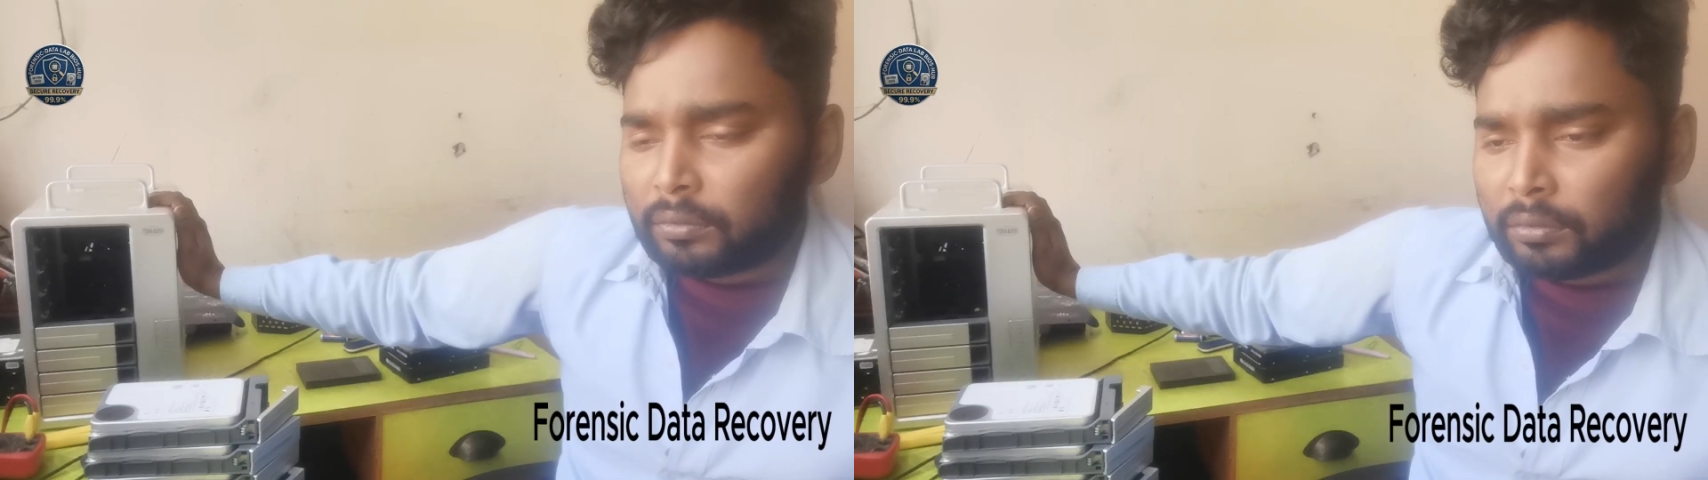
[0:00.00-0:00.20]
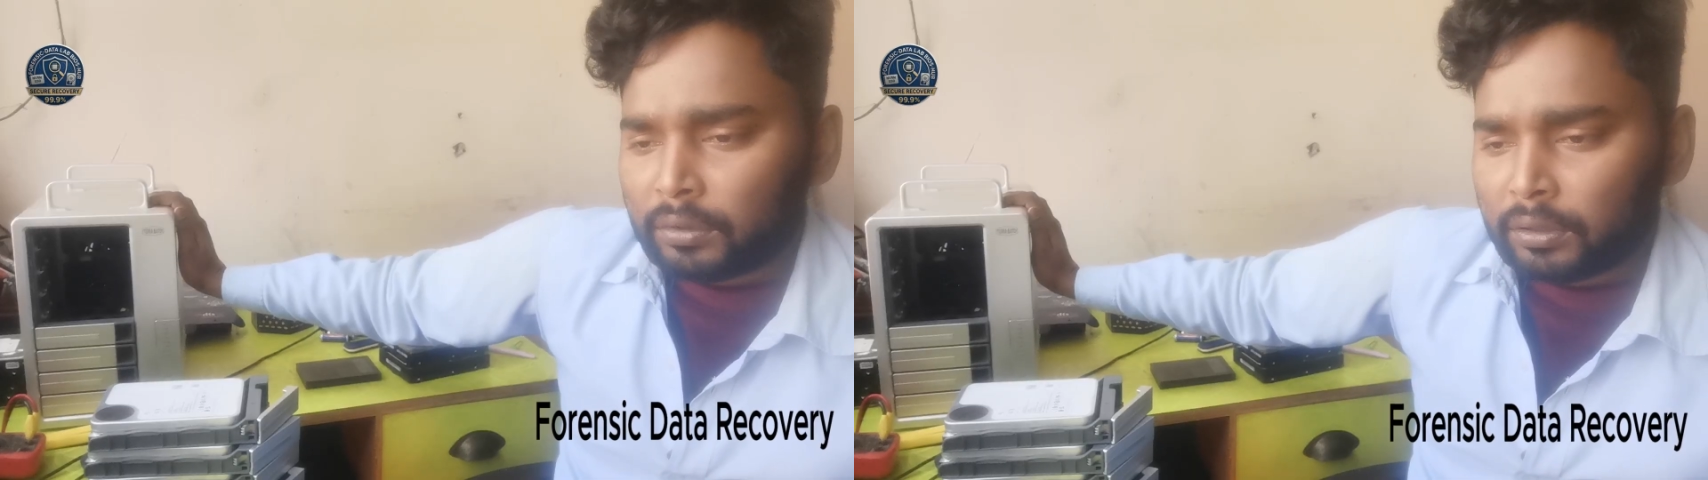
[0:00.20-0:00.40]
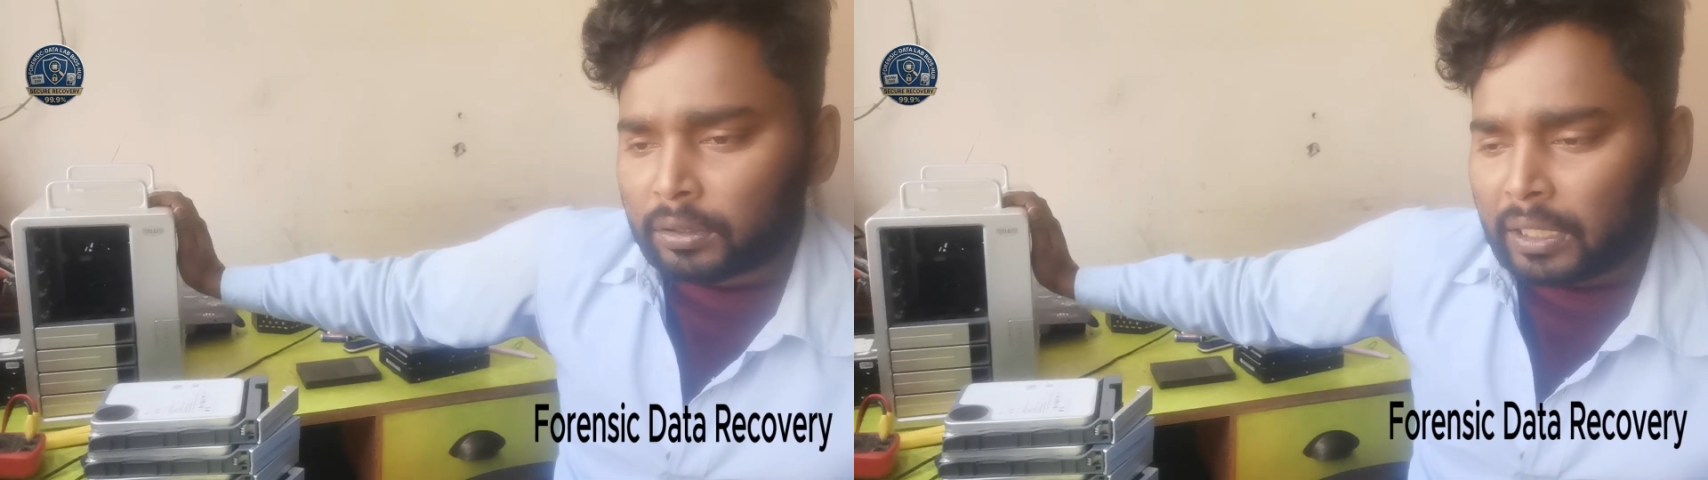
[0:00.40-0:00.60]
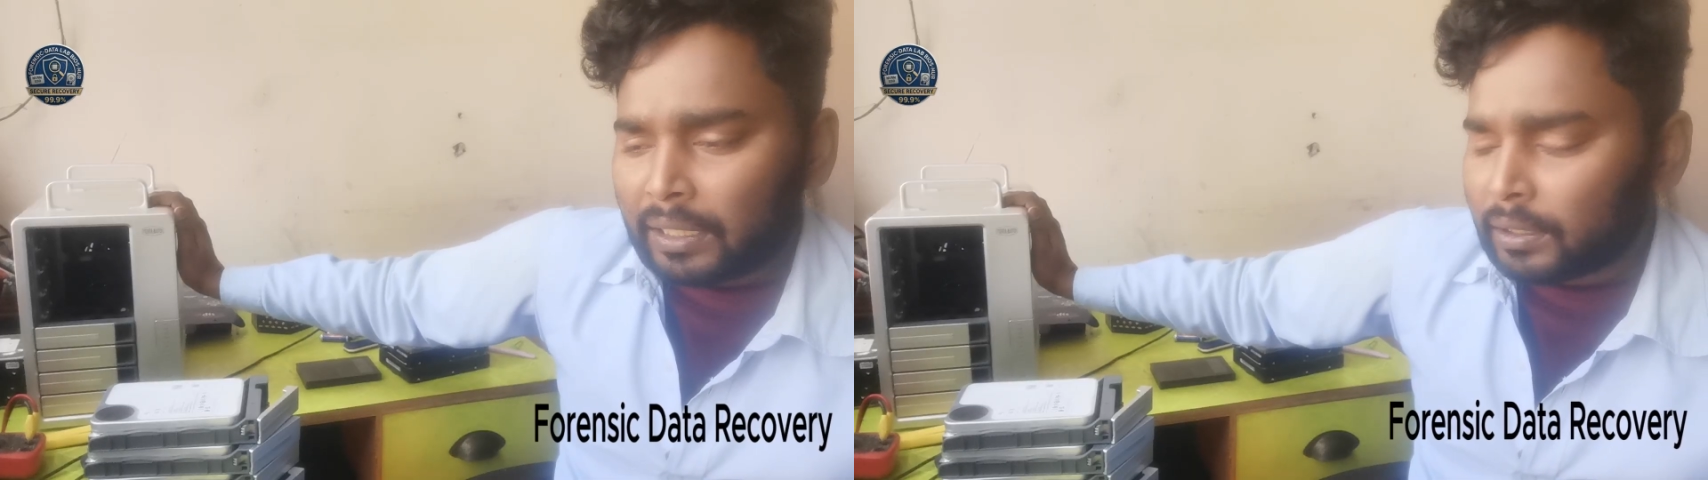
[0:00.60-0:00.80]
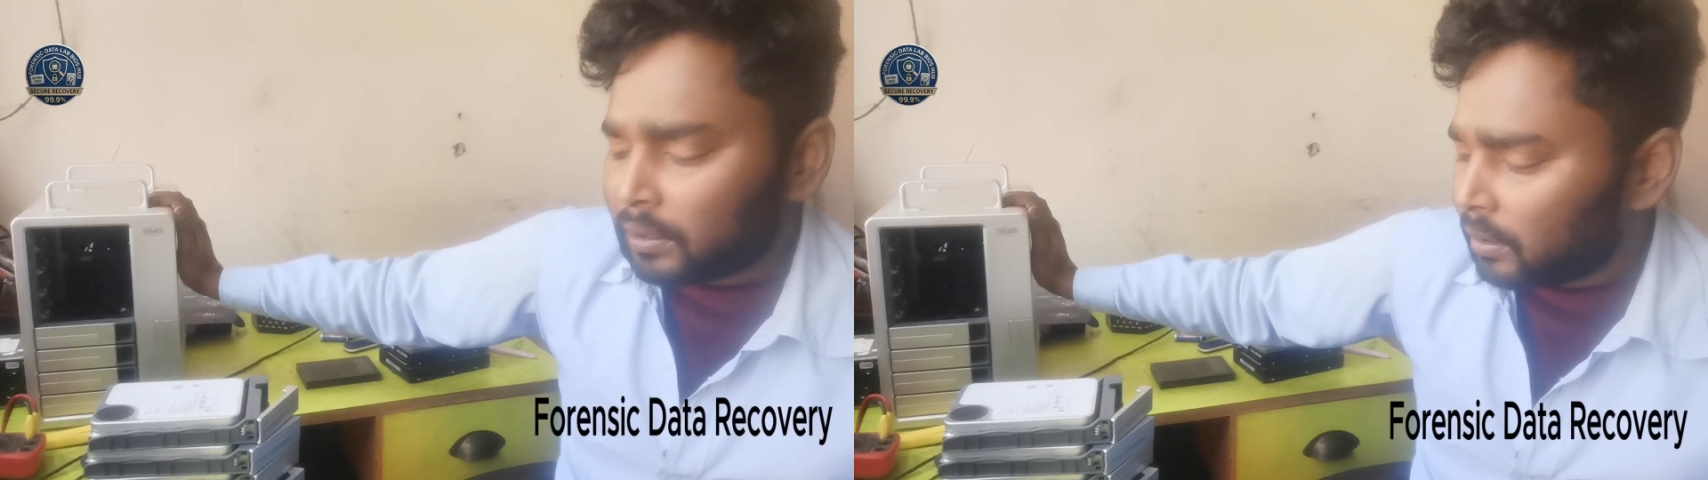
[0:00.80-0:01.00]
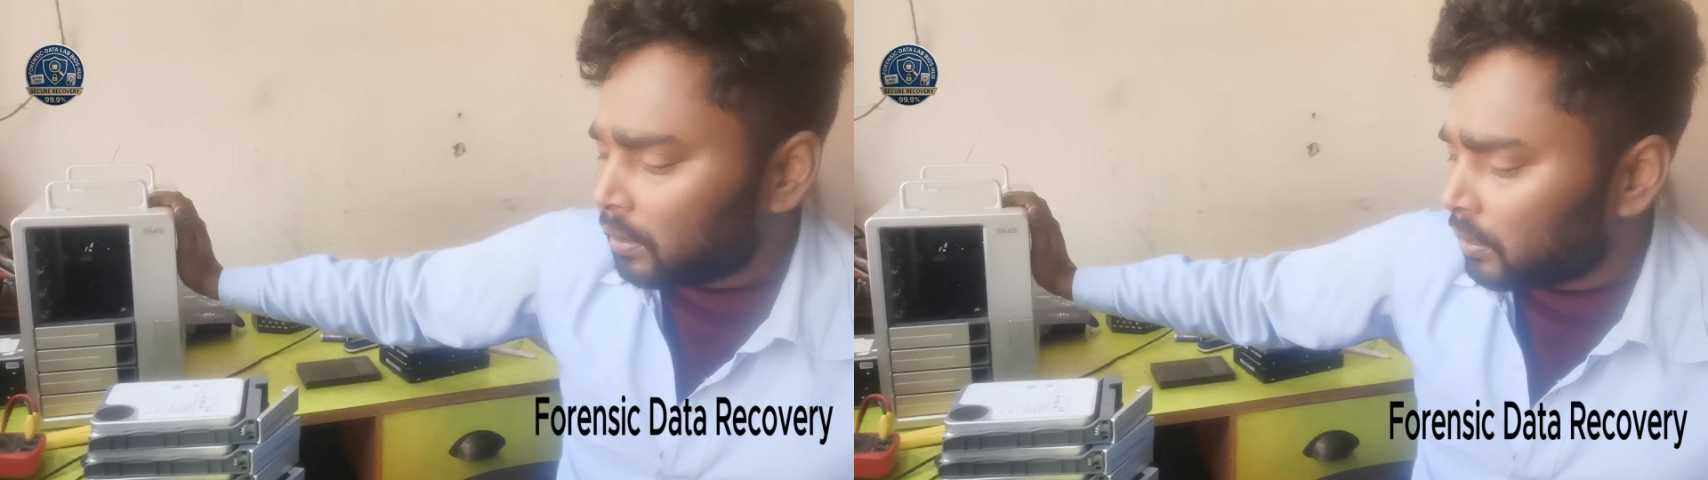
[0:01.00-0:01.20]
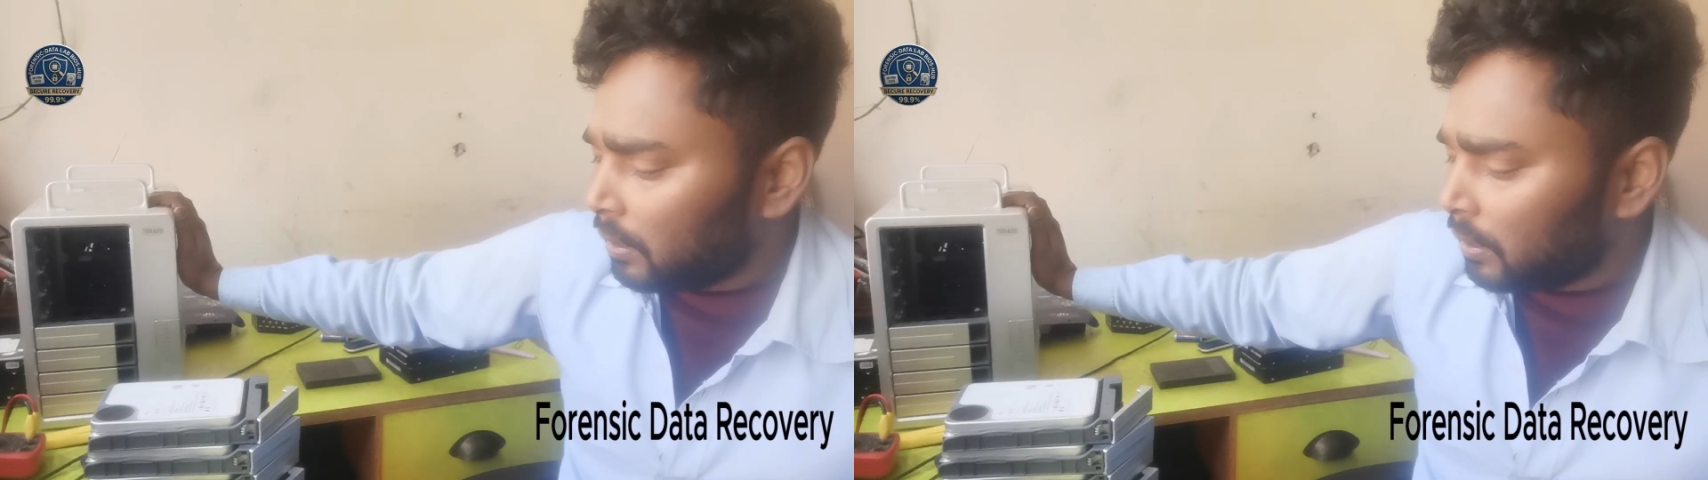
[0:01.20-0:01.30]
can't access